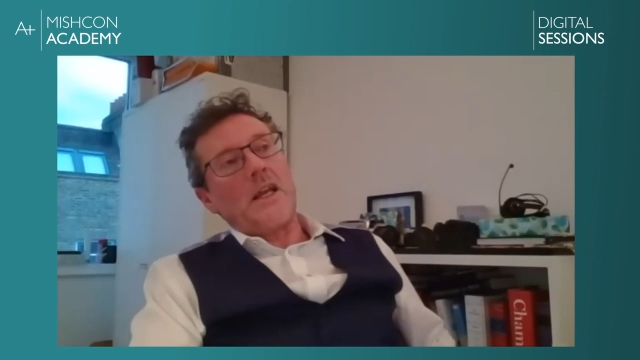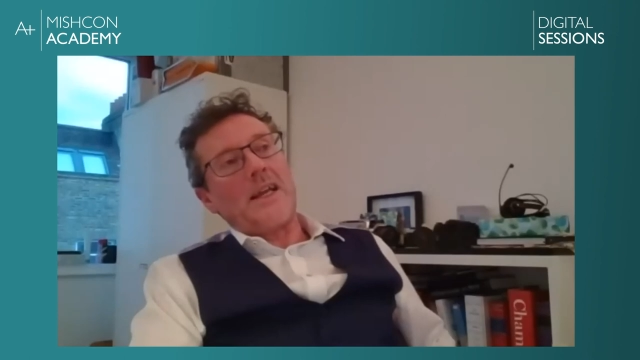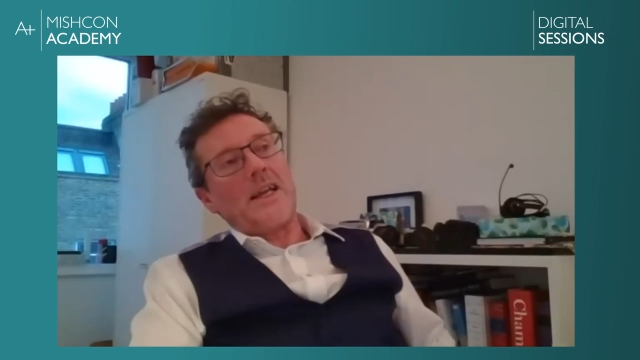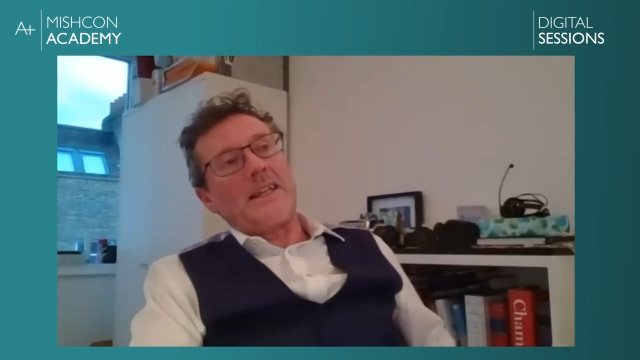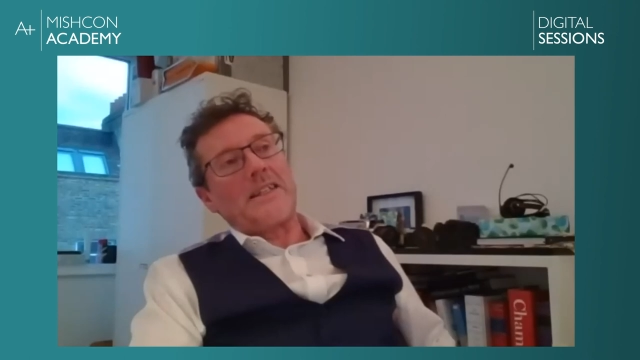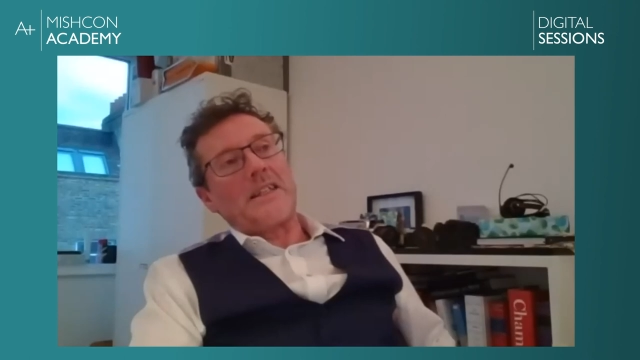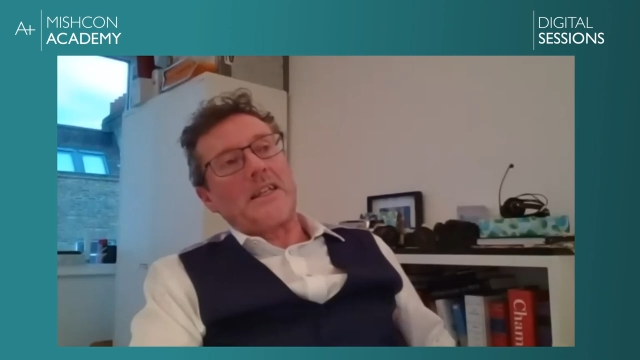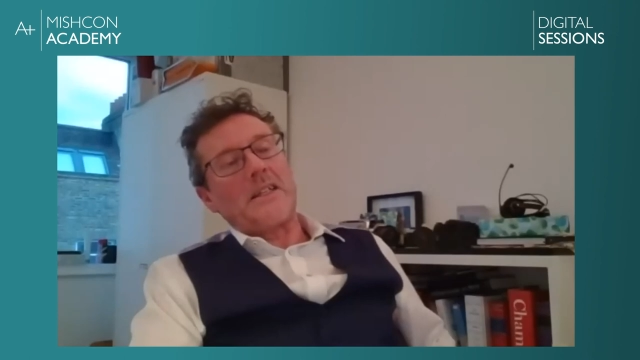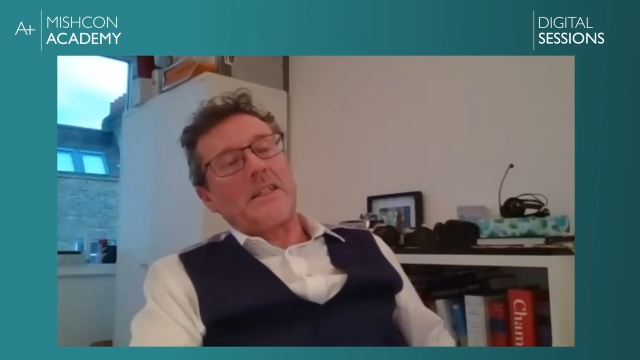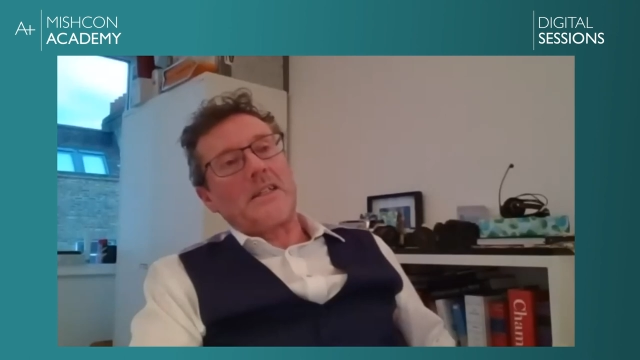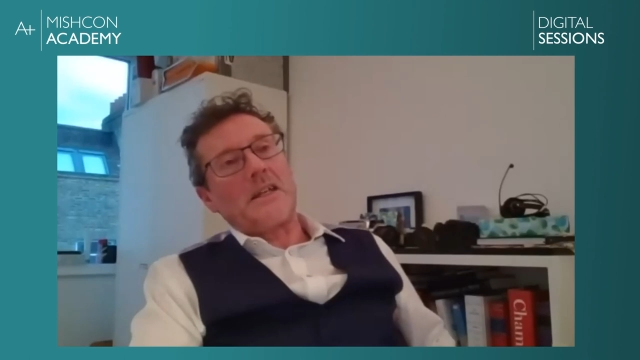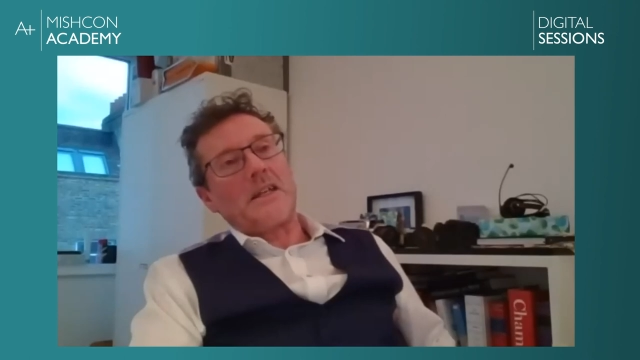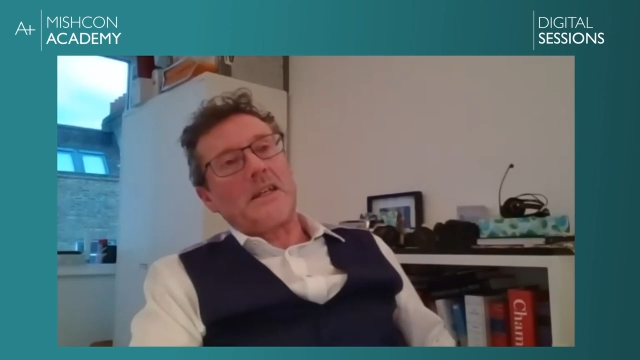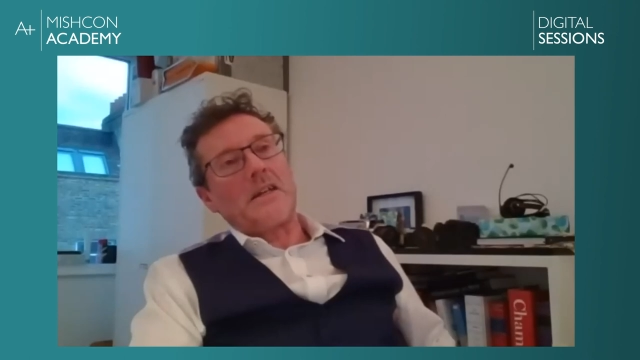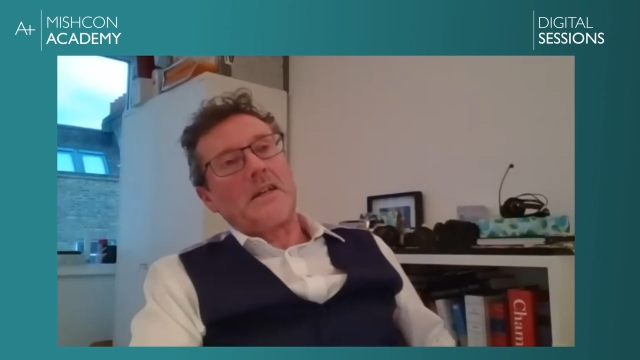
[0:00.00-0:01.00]

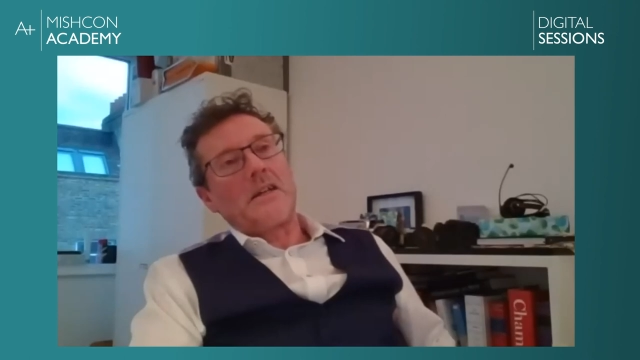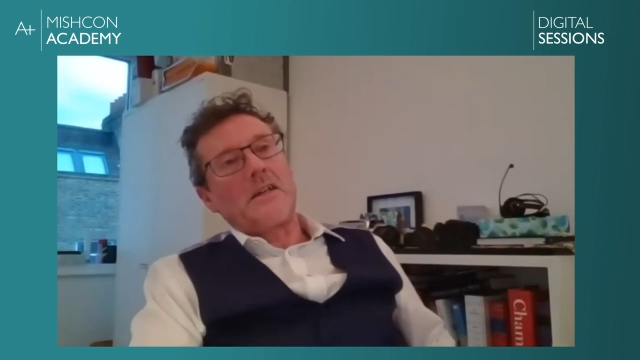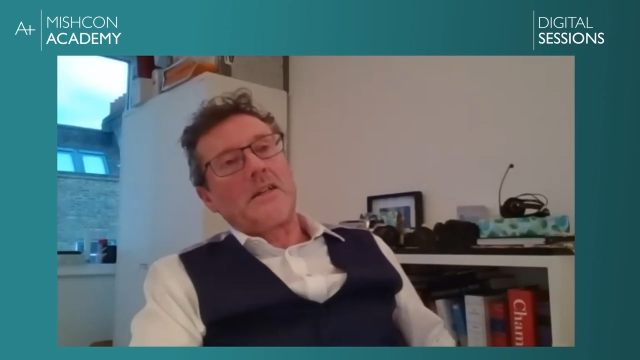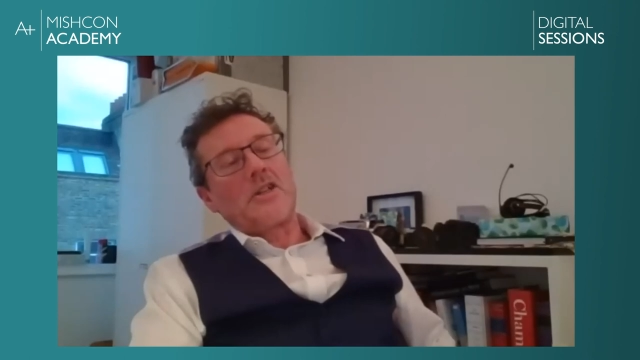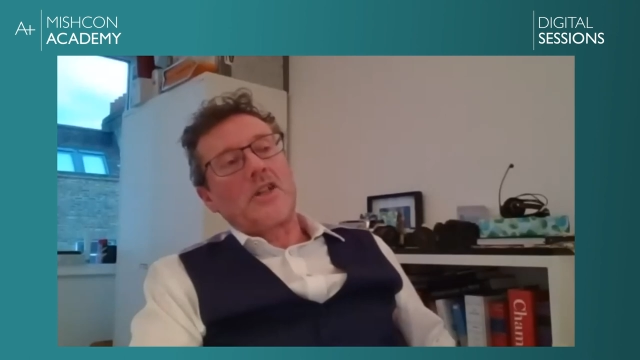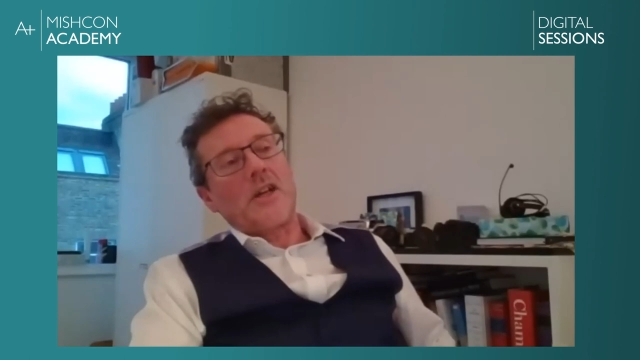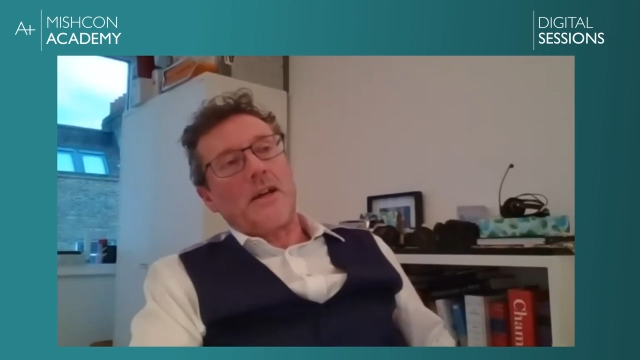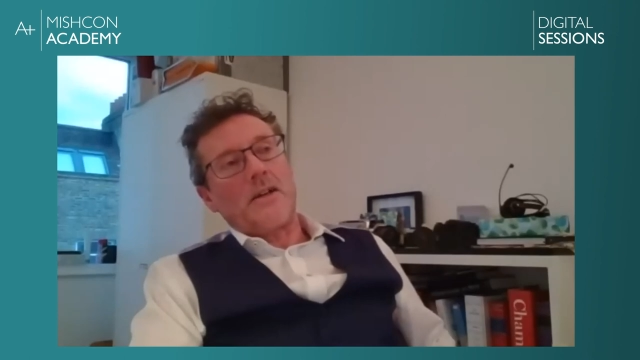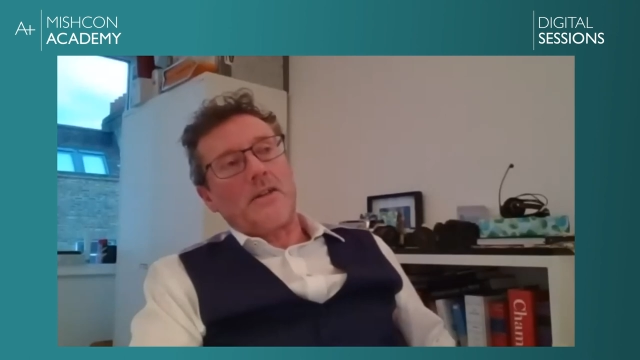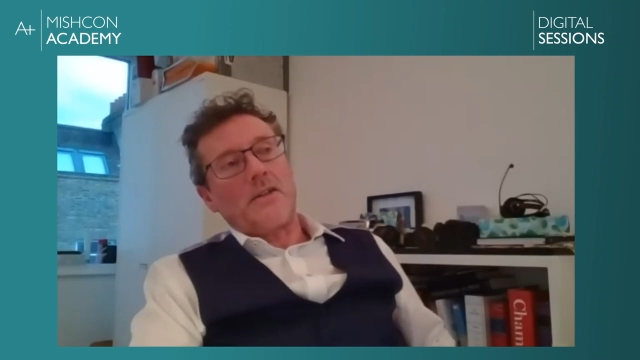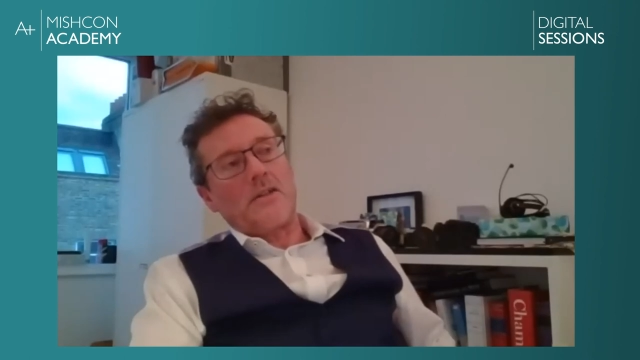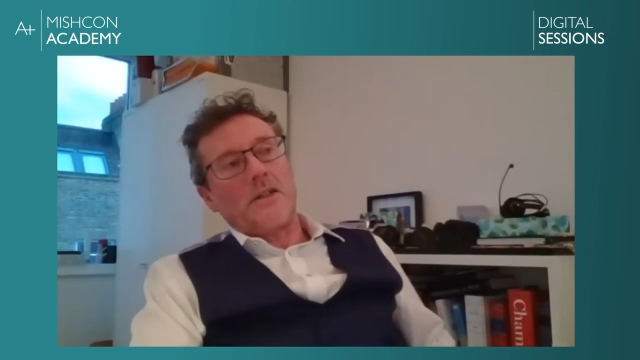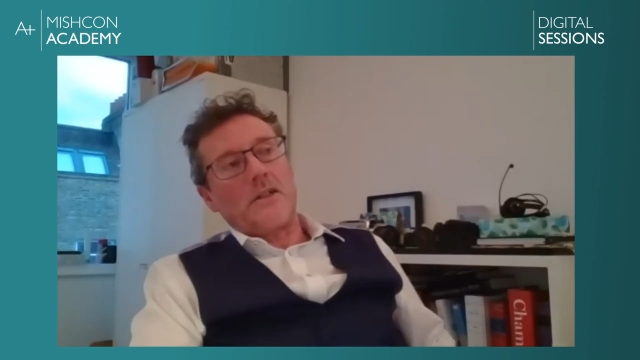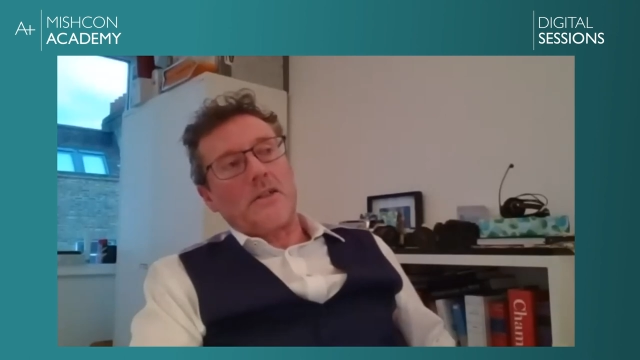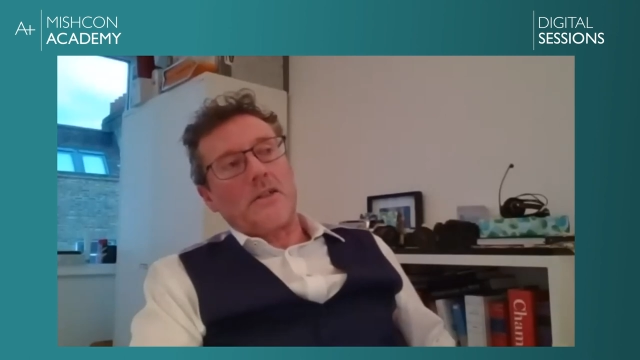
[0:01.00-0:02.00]
existing
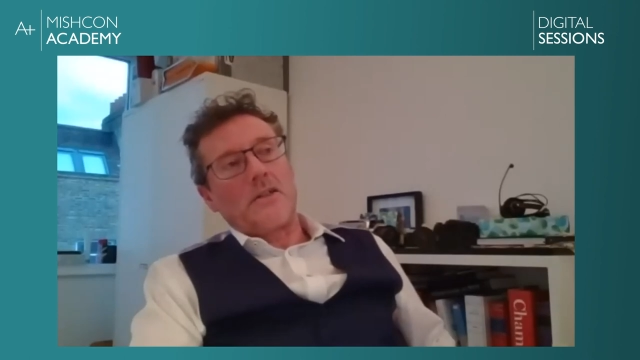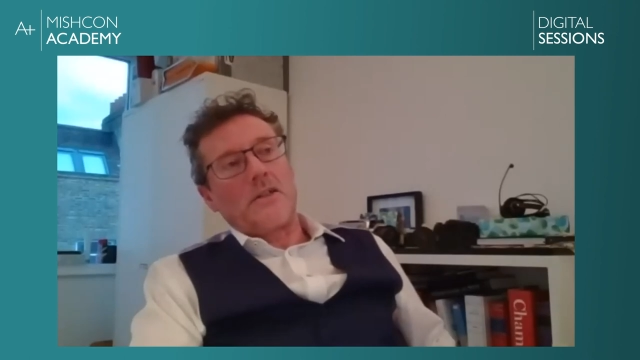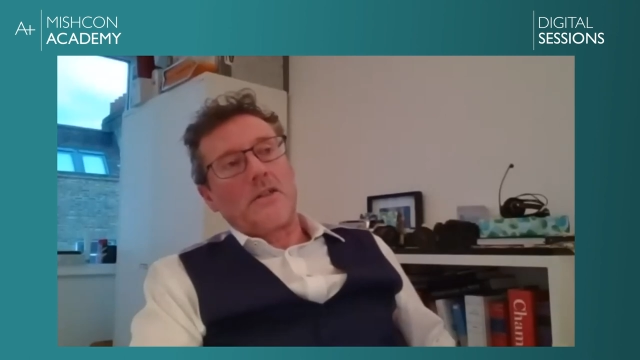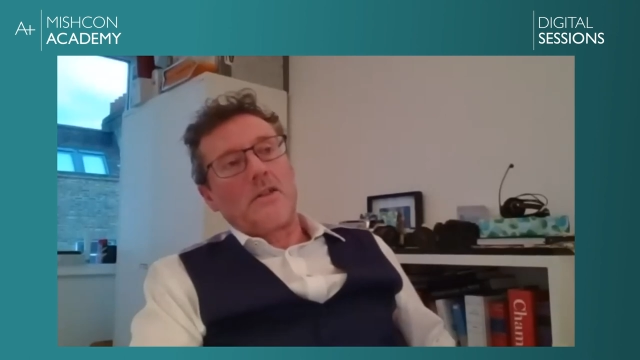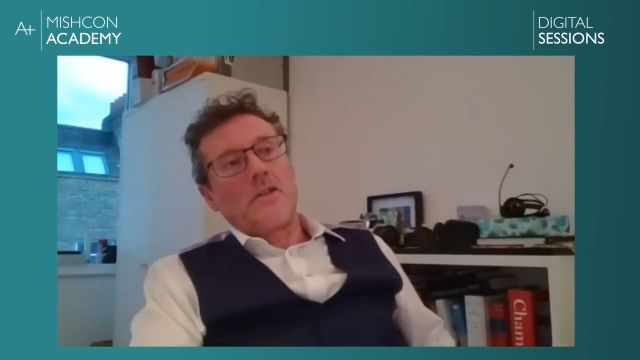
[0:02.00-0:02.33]
challenges